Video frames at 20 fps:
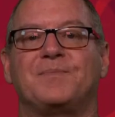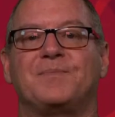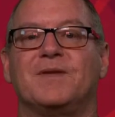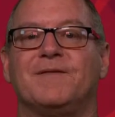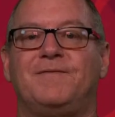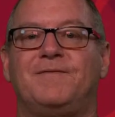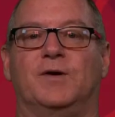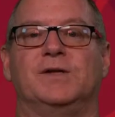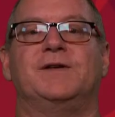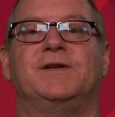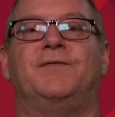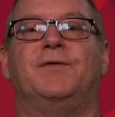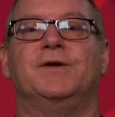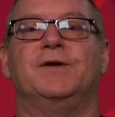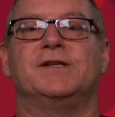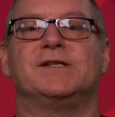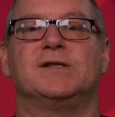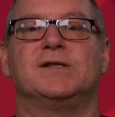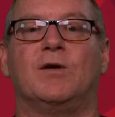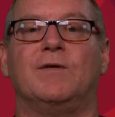
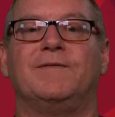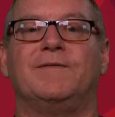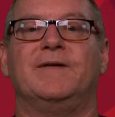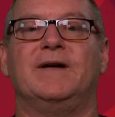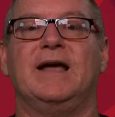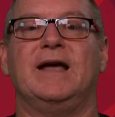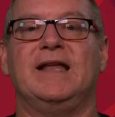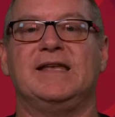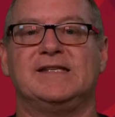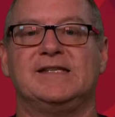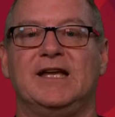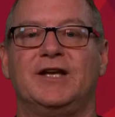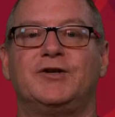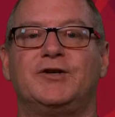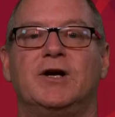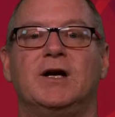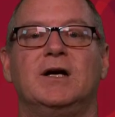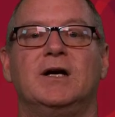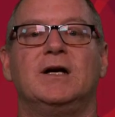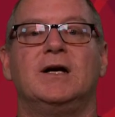Phosphorus, sulfur,
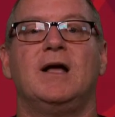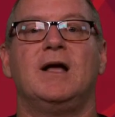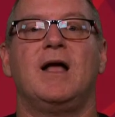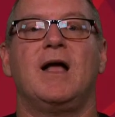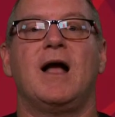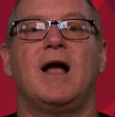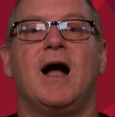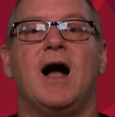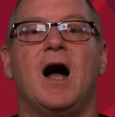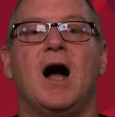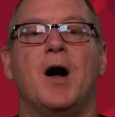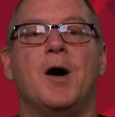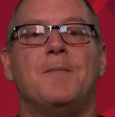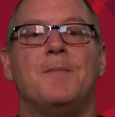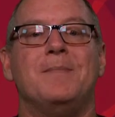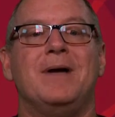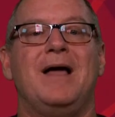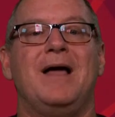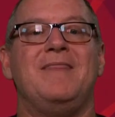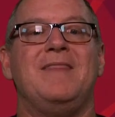etc.
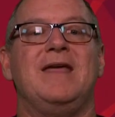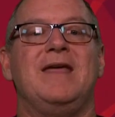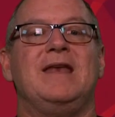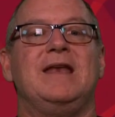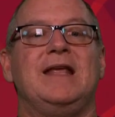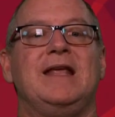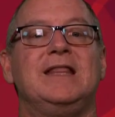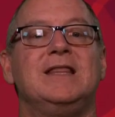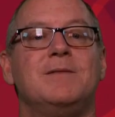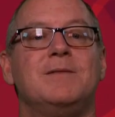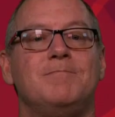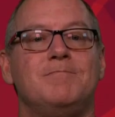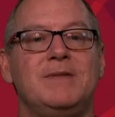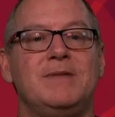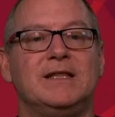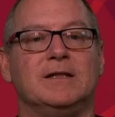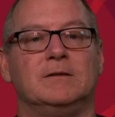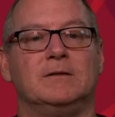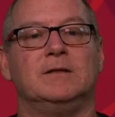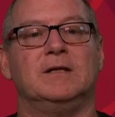And then in the
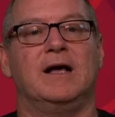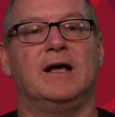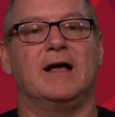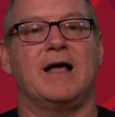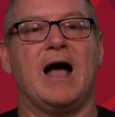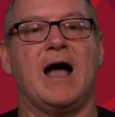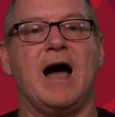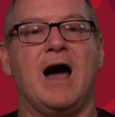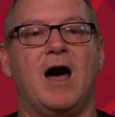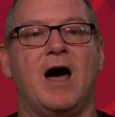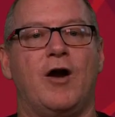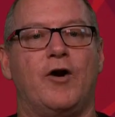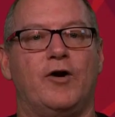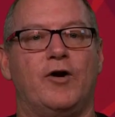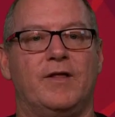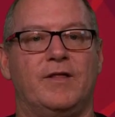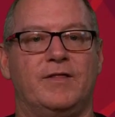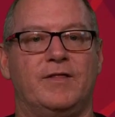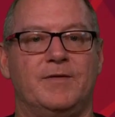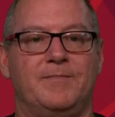middle are
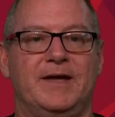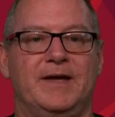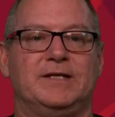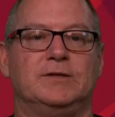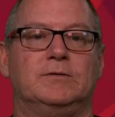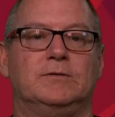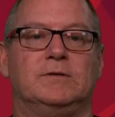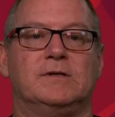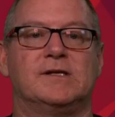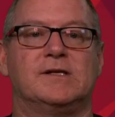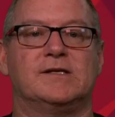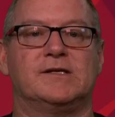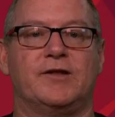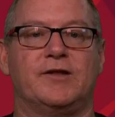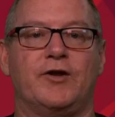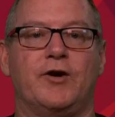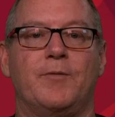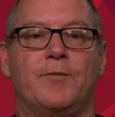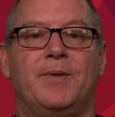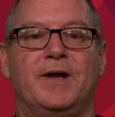the metals. So
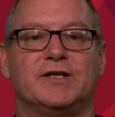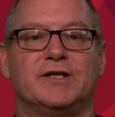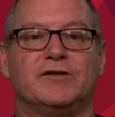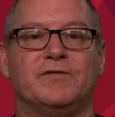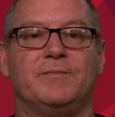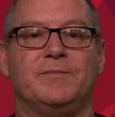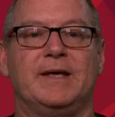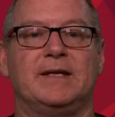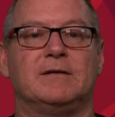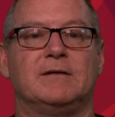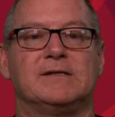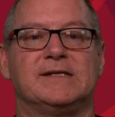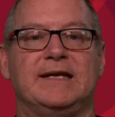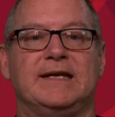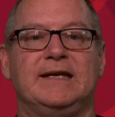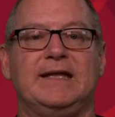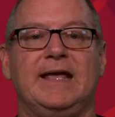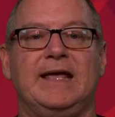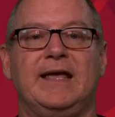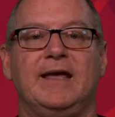there are a bunch of metals in
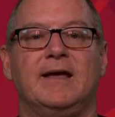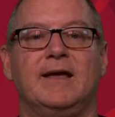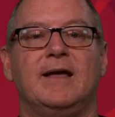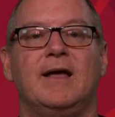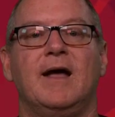here.